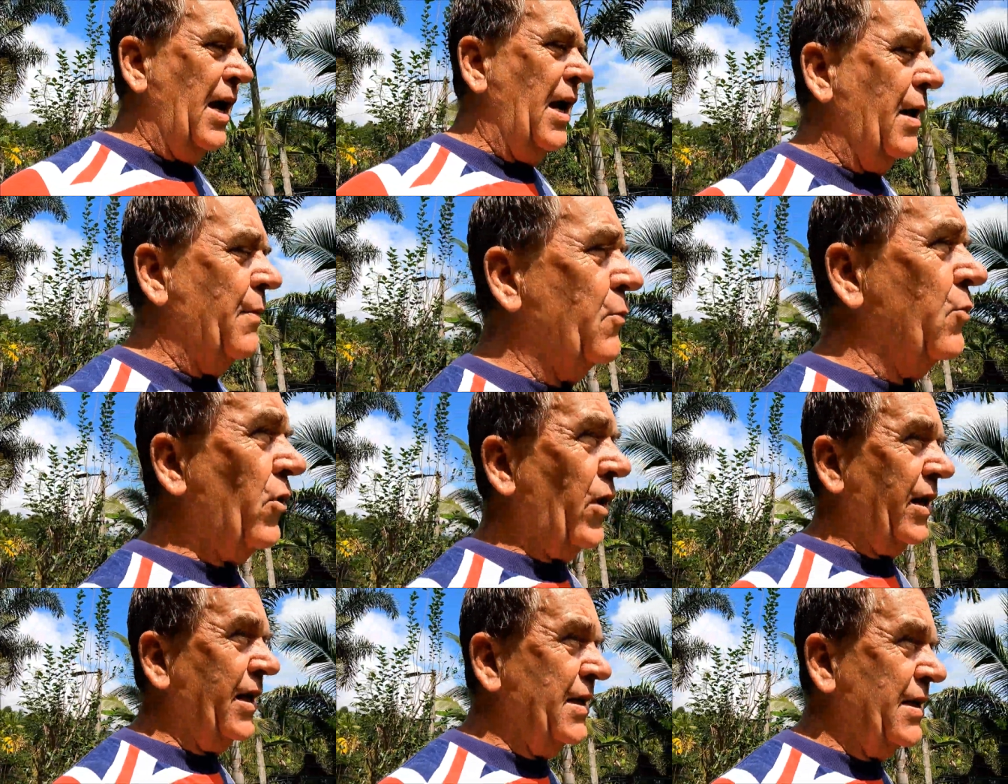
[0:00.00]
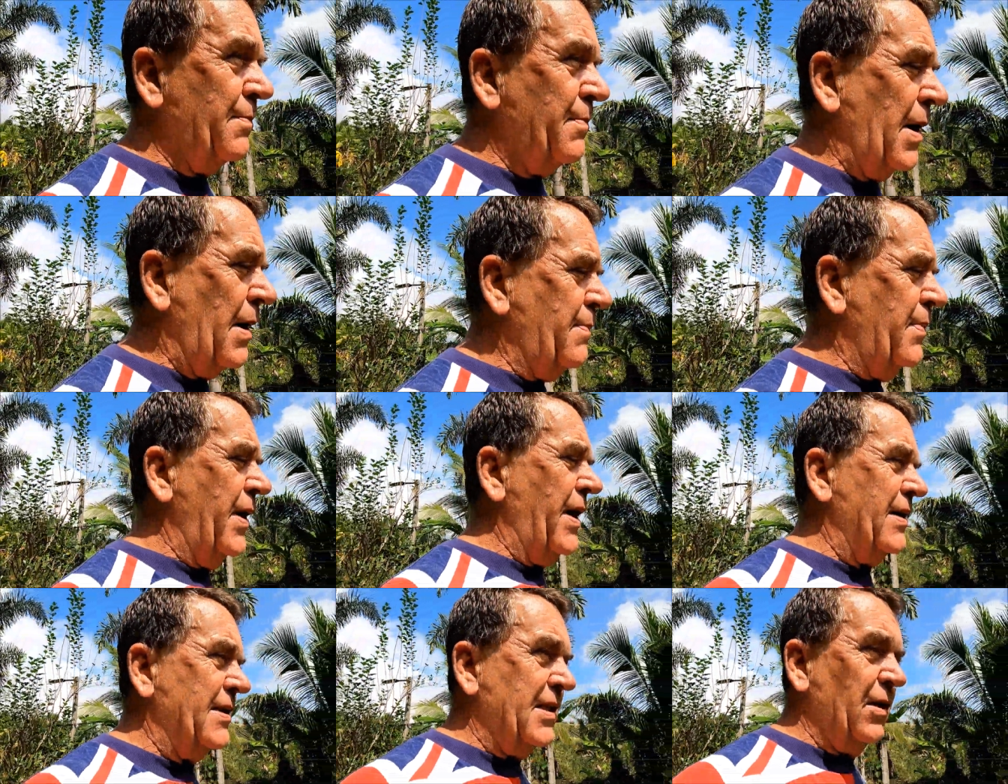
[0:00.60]
right in the
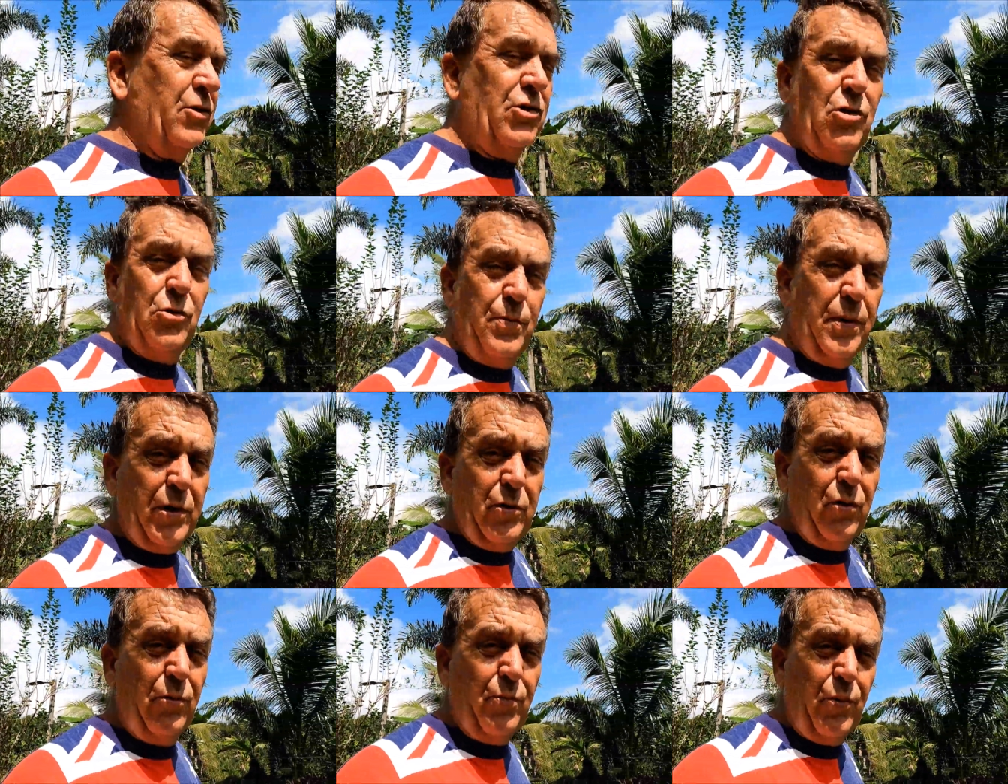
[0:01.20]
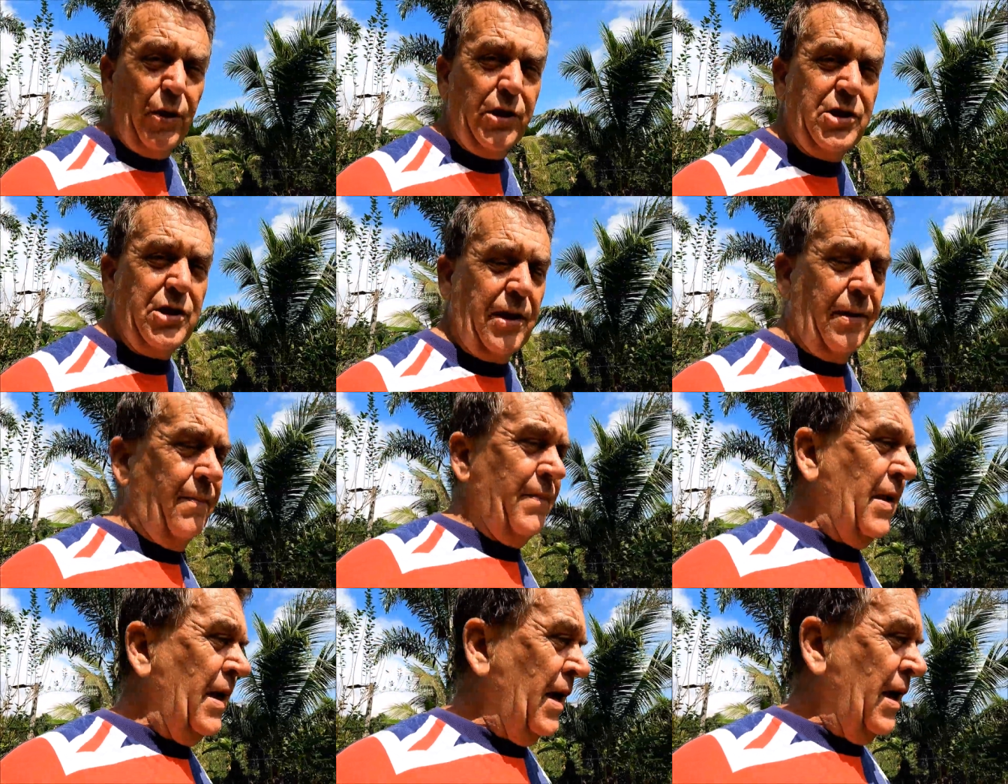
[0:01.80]
pump house, so it should be good pressure.